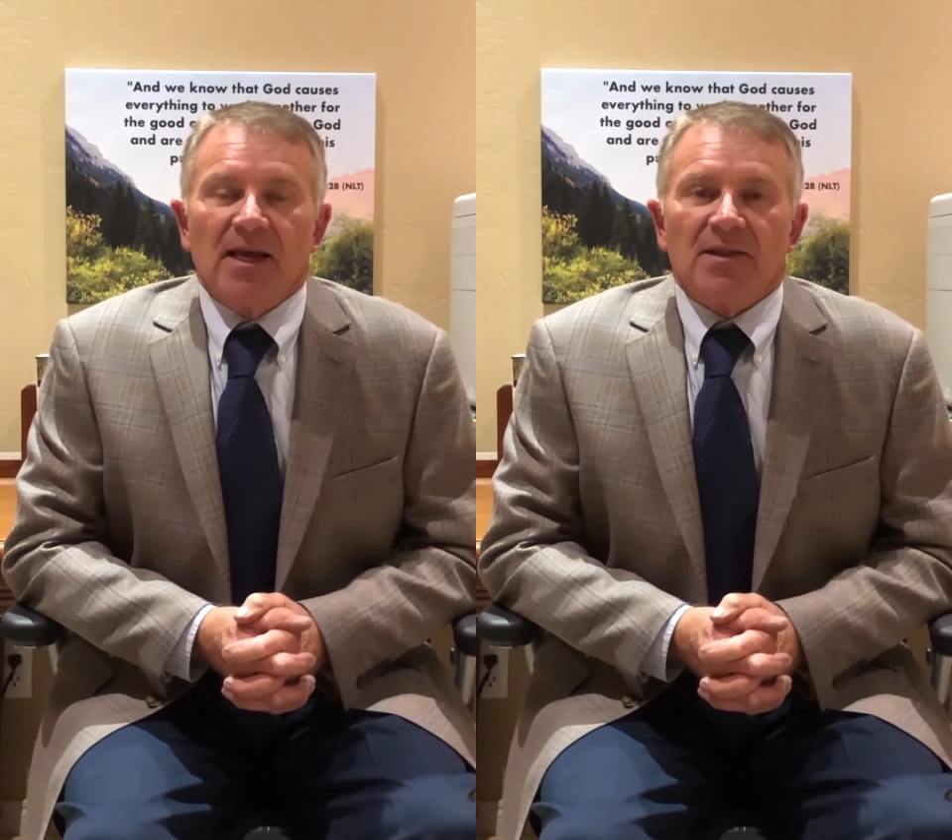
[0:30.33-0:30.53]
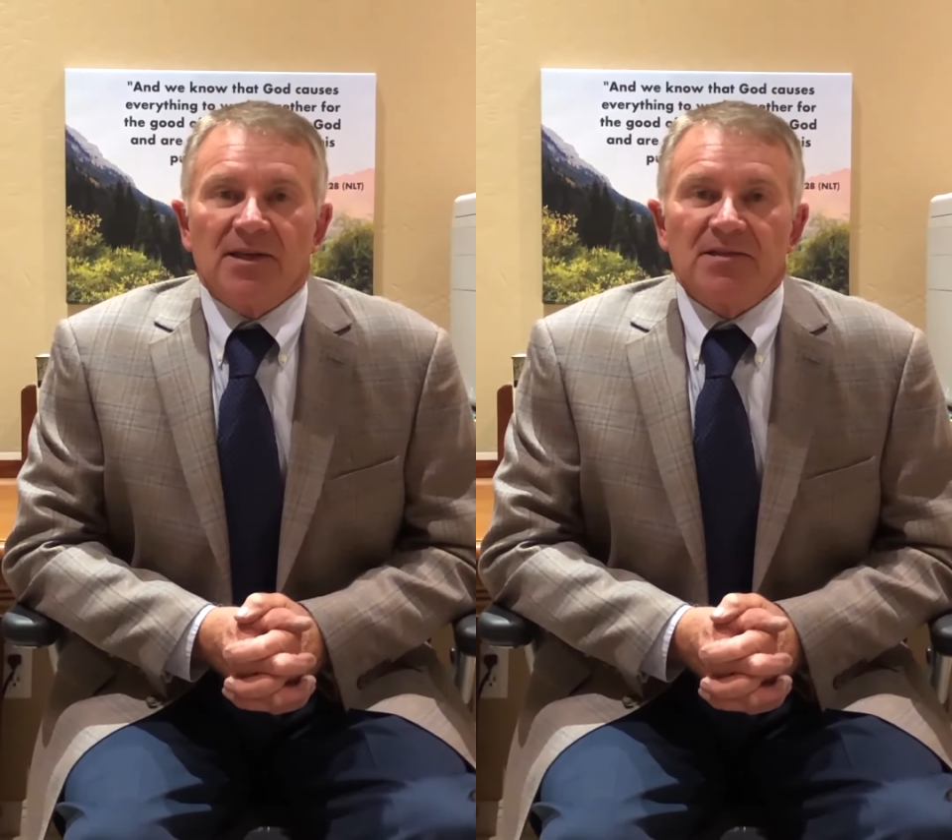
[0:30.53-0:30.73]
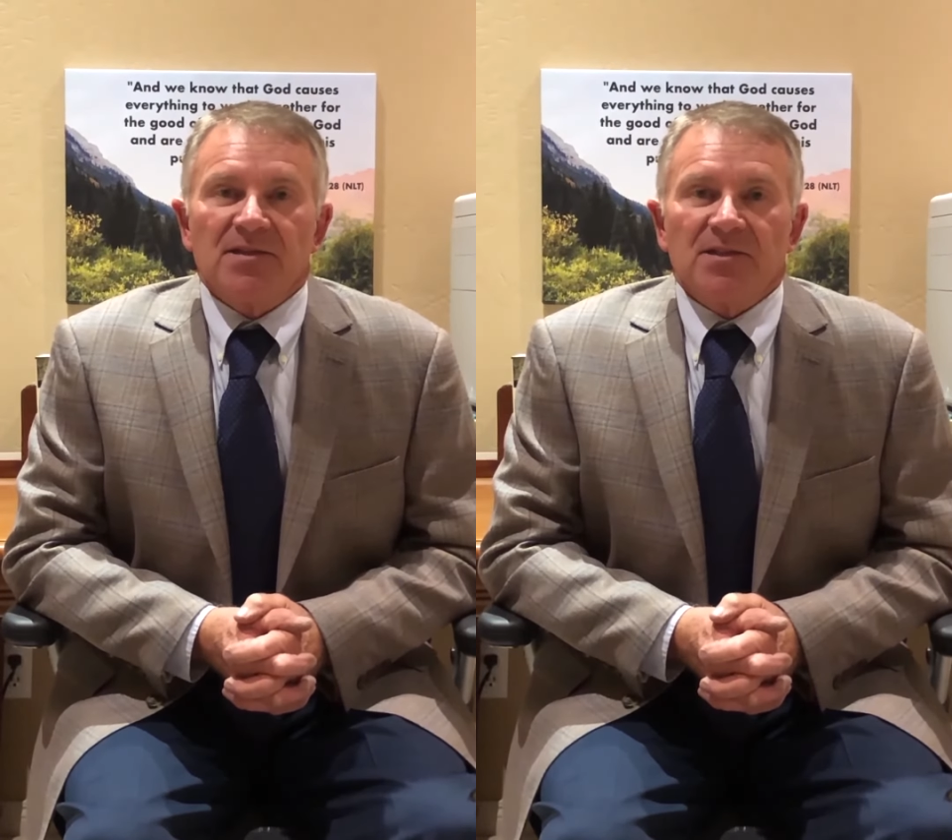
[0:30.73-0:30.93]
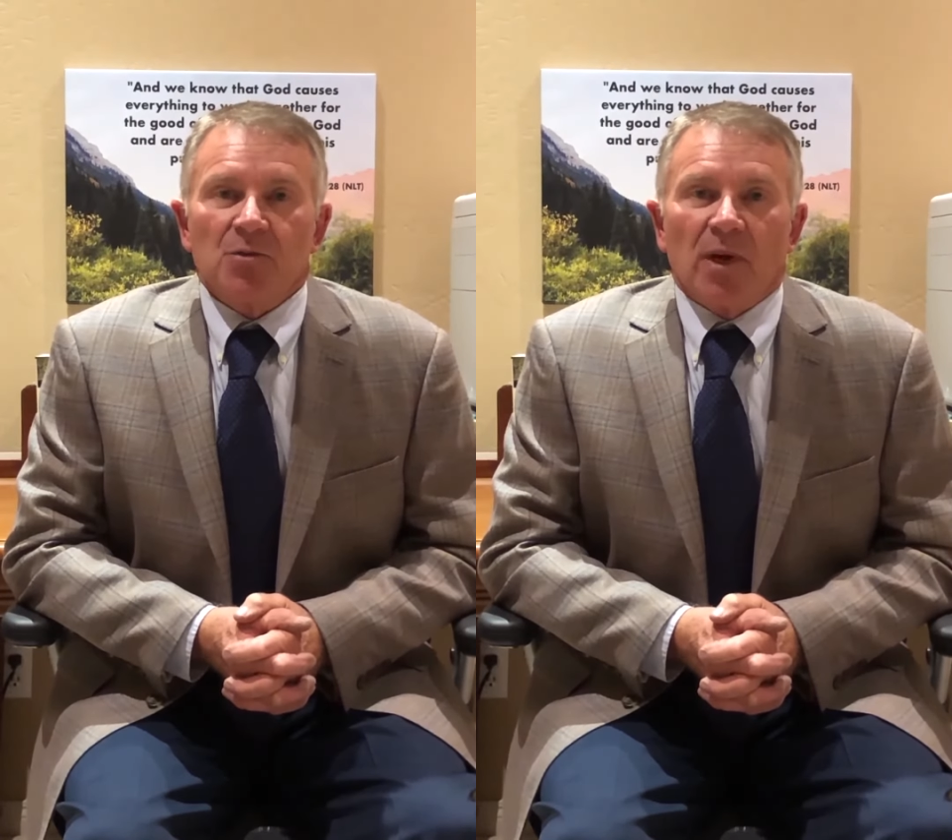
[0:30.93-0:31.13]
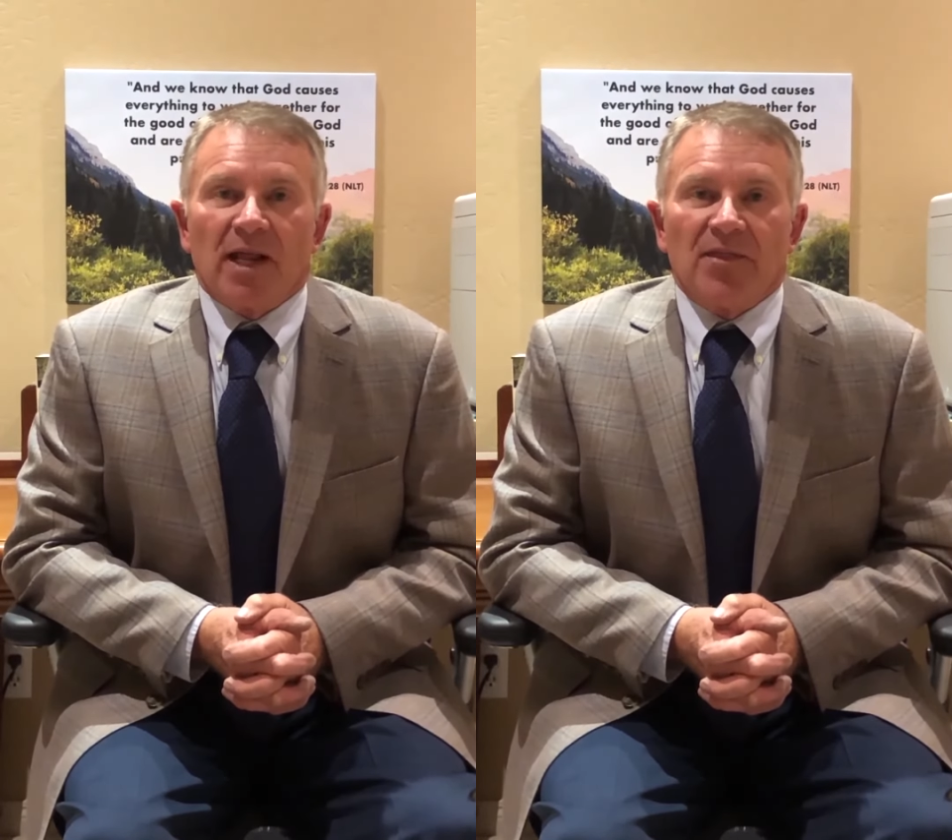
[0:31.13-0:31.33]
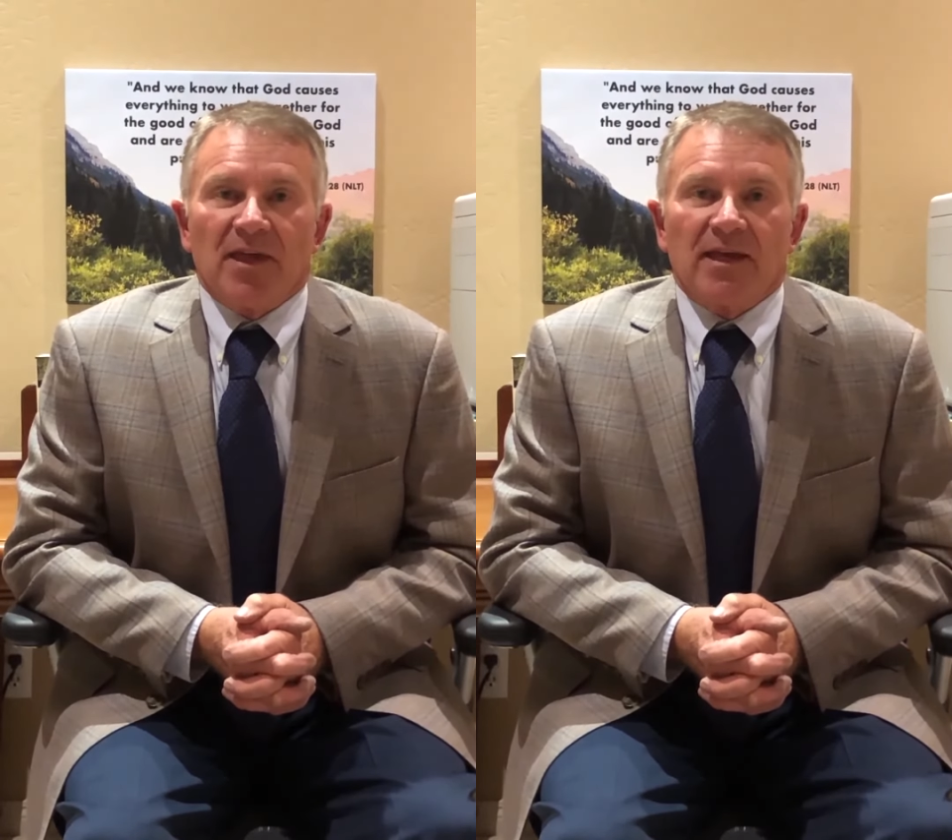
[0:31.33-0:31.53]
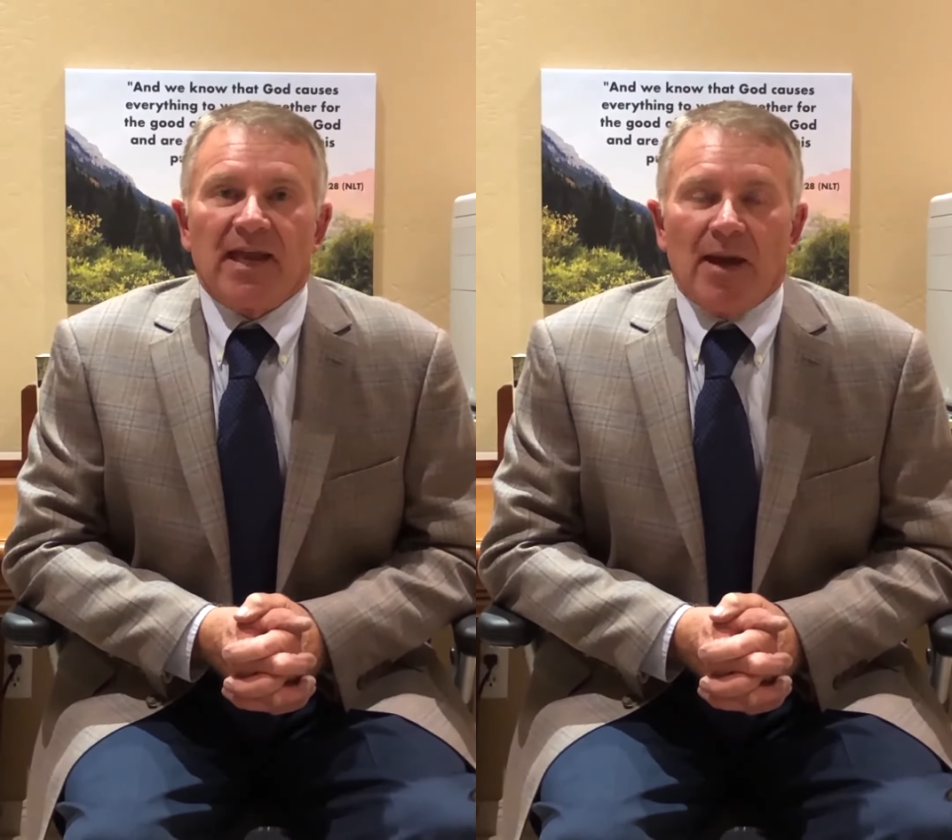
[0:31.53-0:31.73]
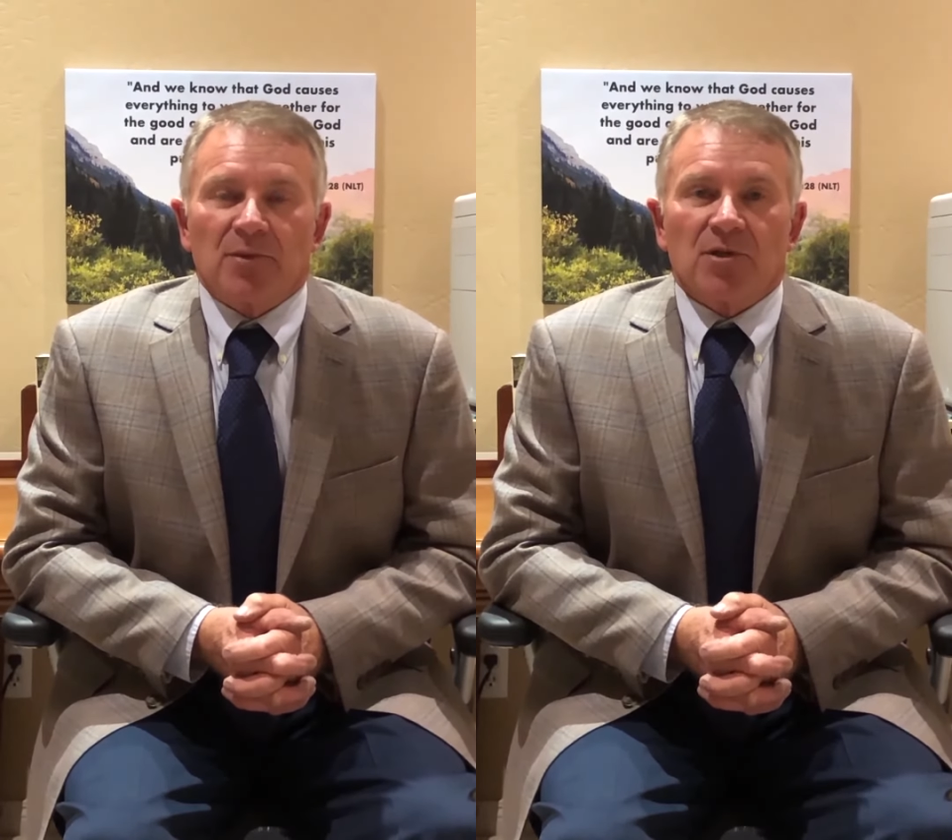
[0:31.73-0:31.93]
This is what I think
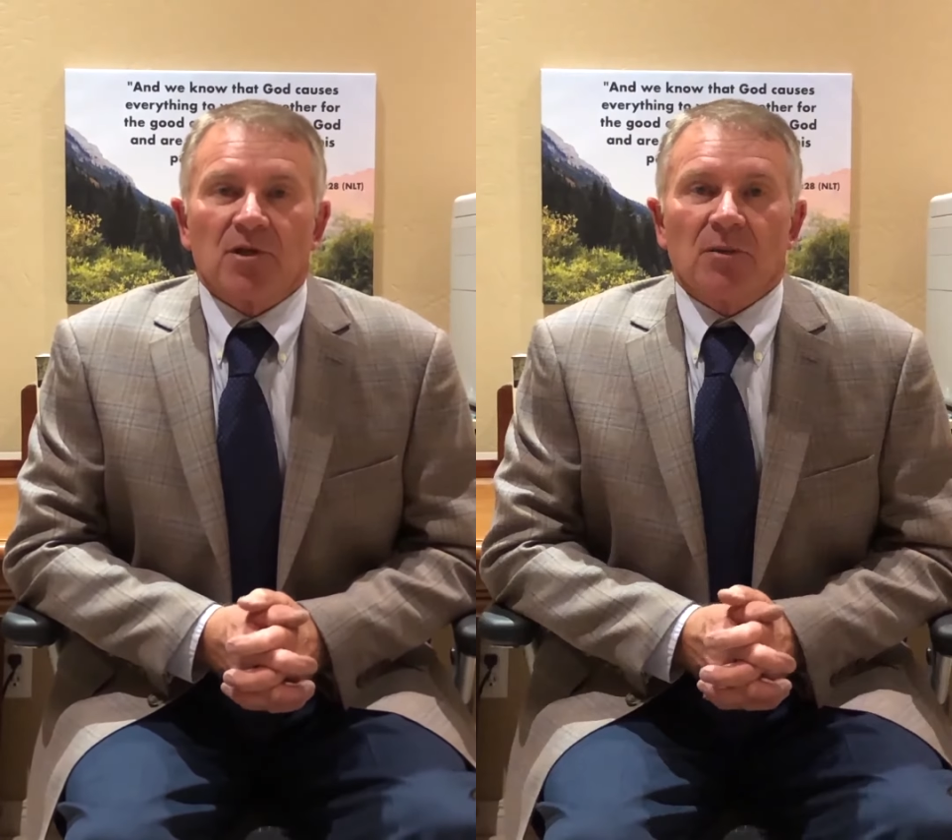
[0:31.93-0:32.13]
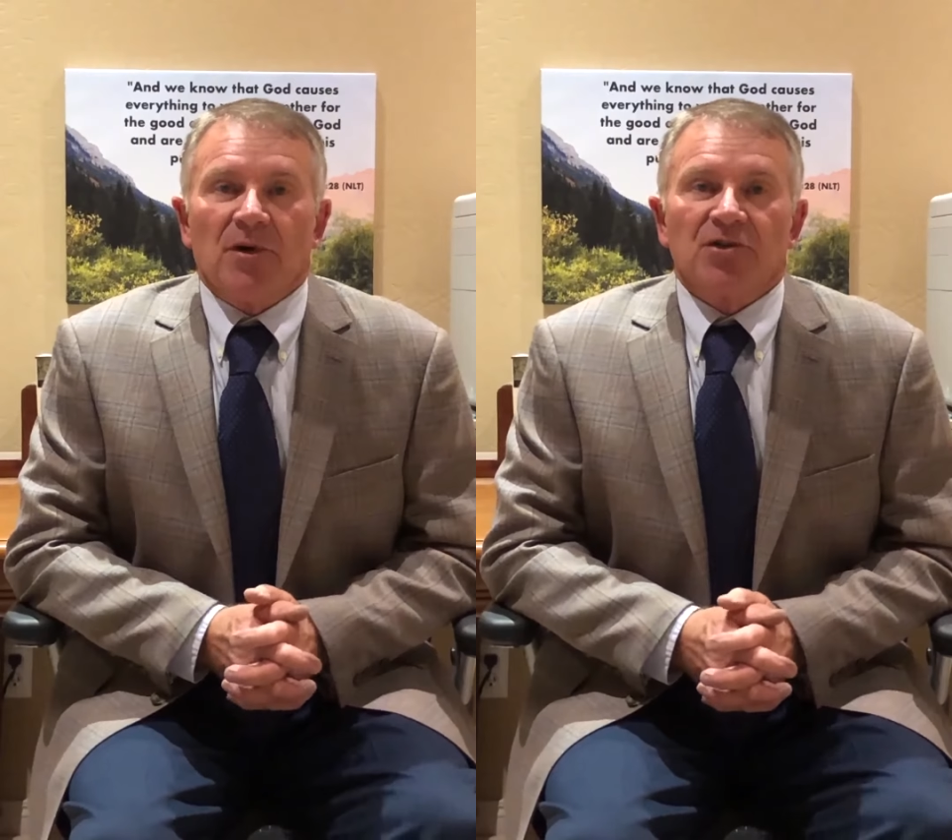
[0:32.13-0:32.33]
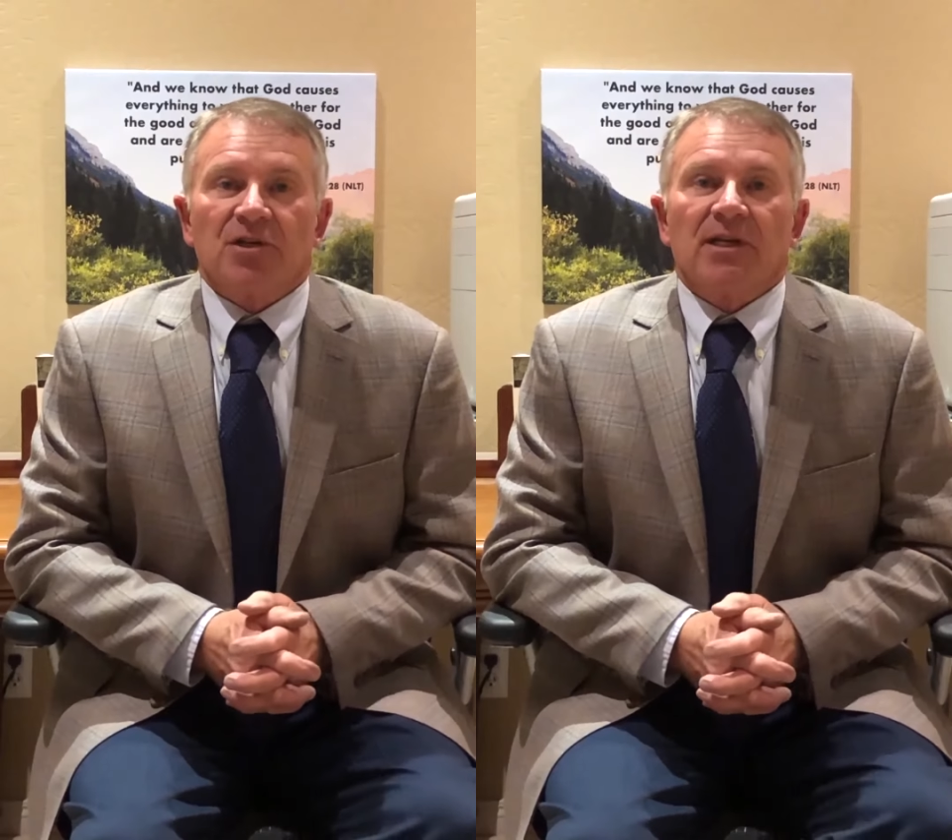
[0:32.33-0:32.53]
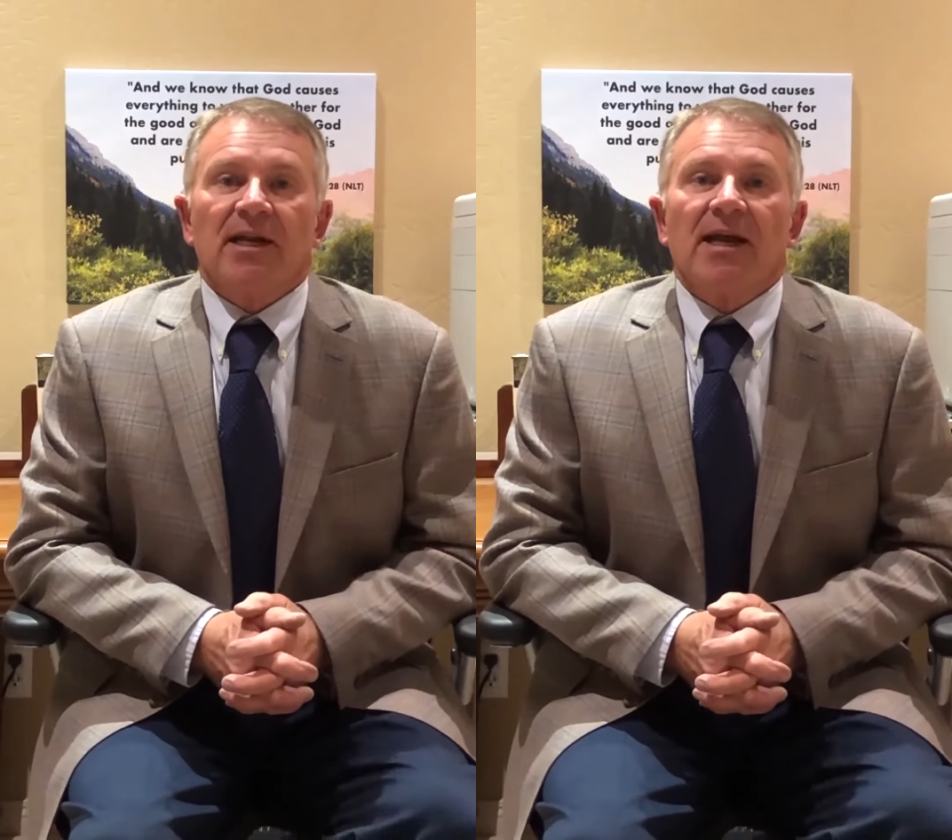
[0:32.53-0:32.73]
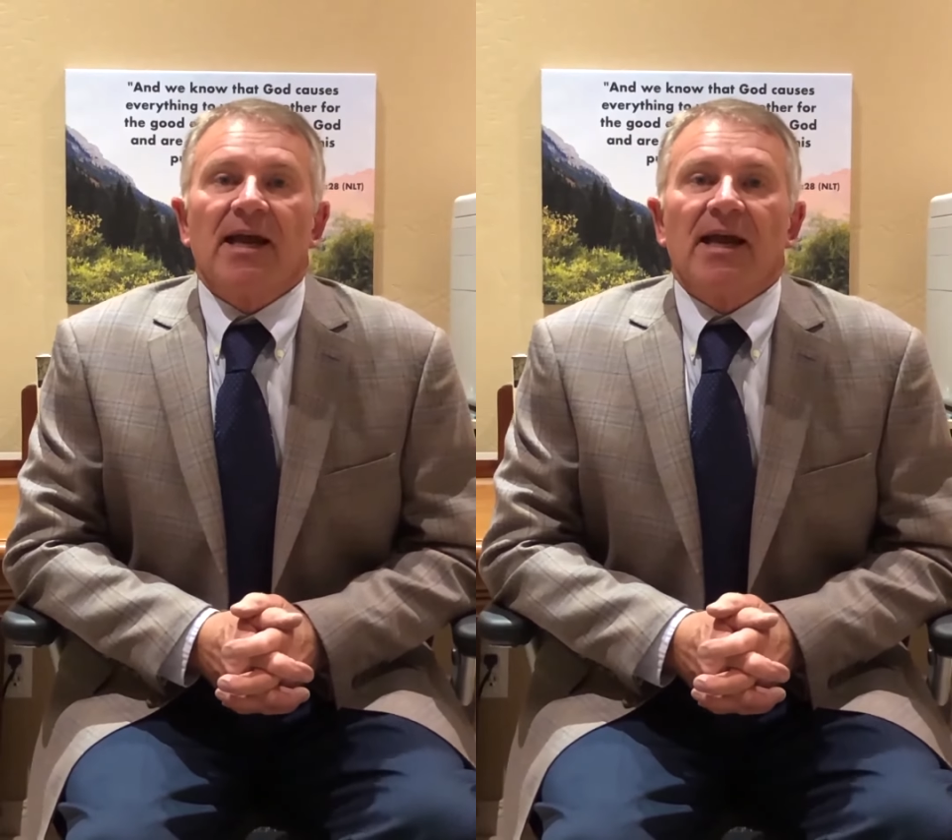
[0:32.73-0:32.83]
Capitol Commission